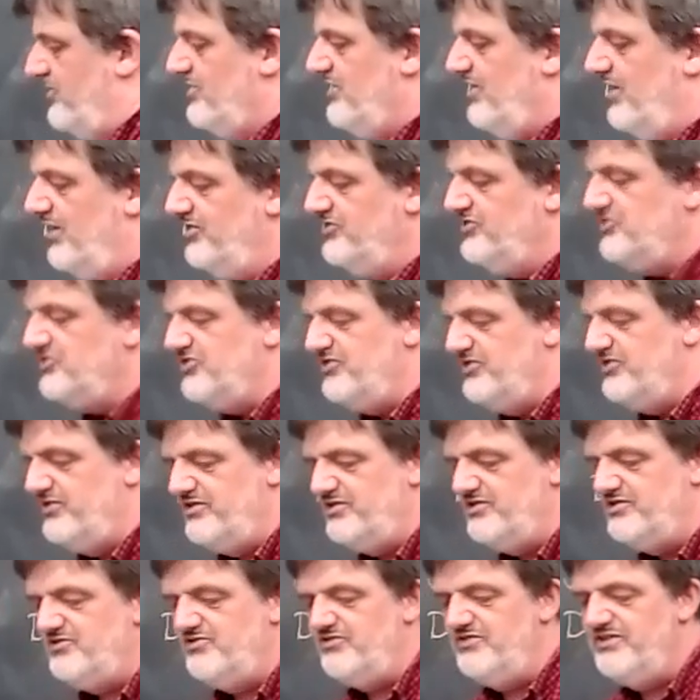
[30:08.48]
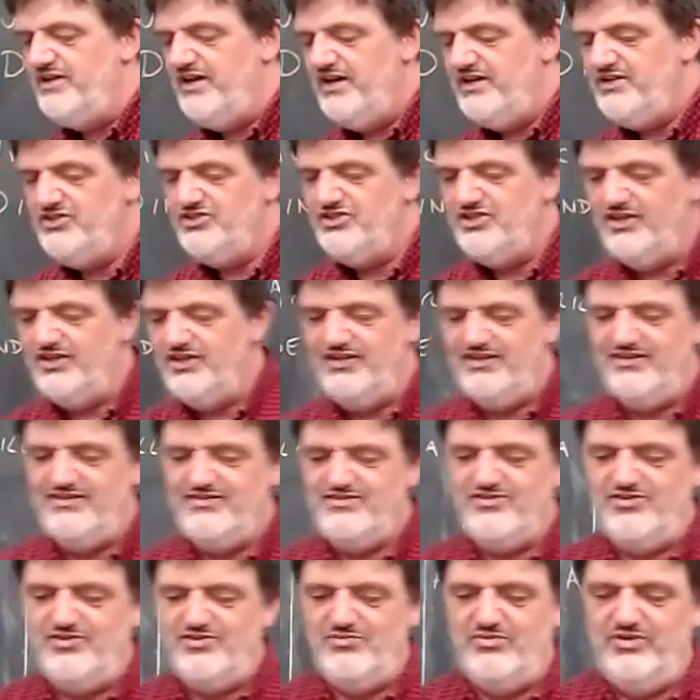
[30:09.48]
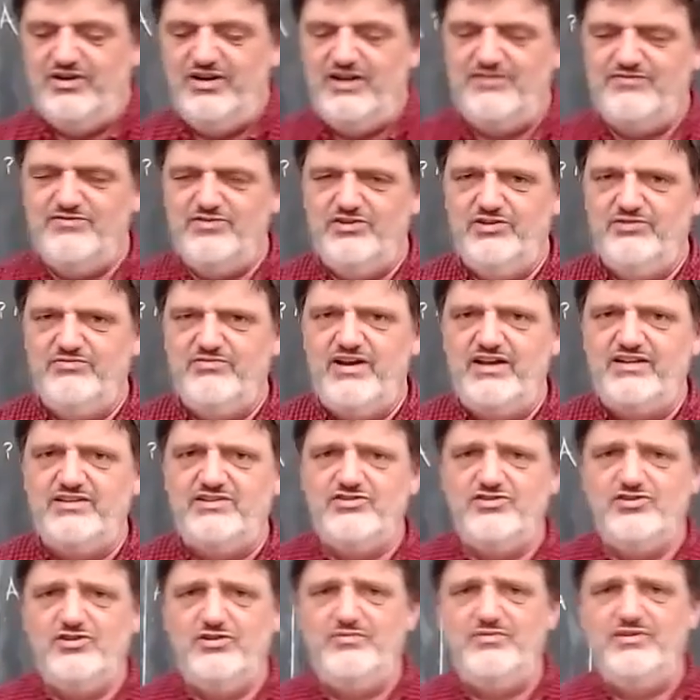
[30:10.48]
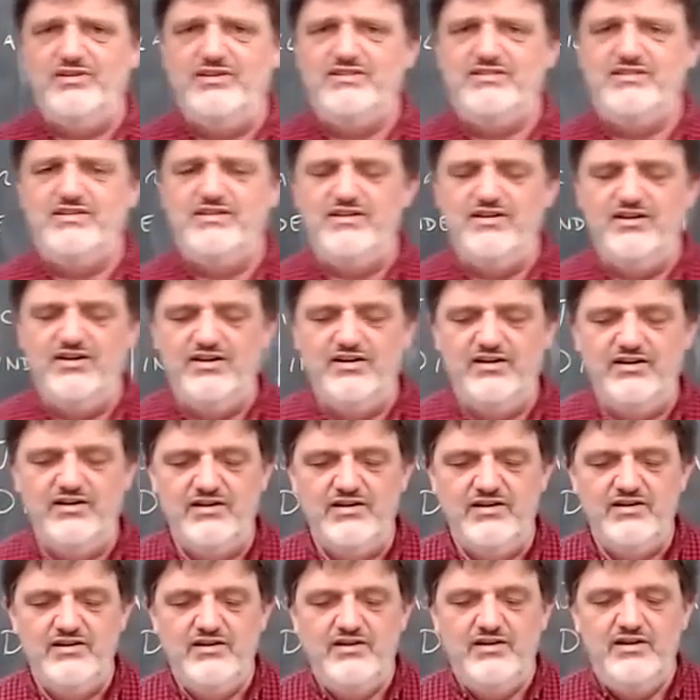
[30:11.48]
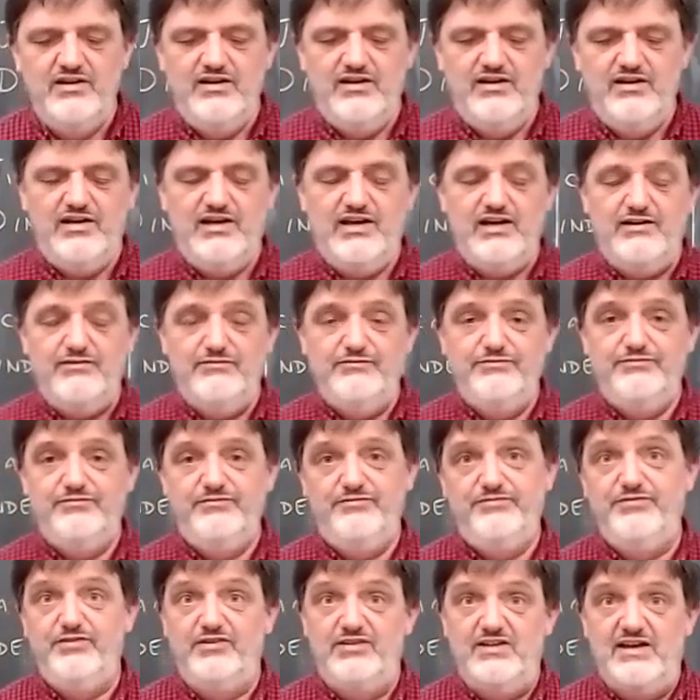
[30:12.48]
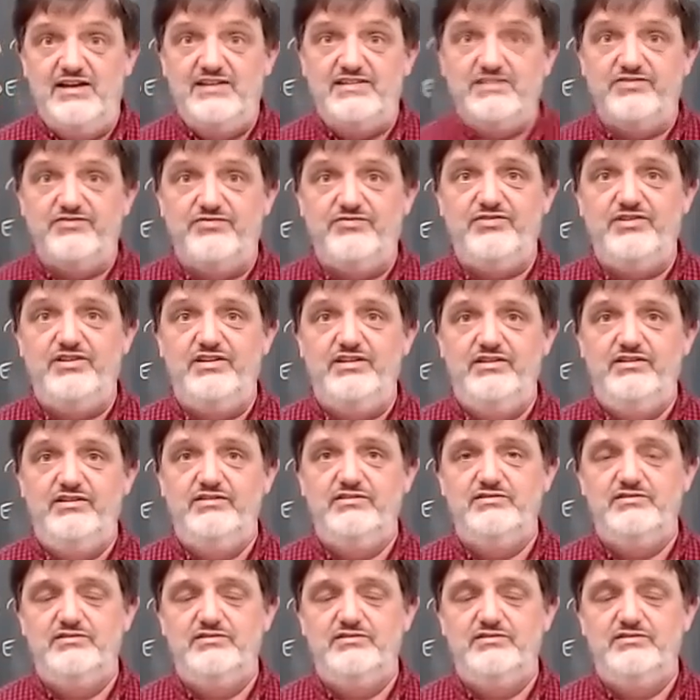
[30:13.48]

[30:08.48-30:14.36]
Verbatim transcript: or cultures or nations or whatever the right term is here have philosophy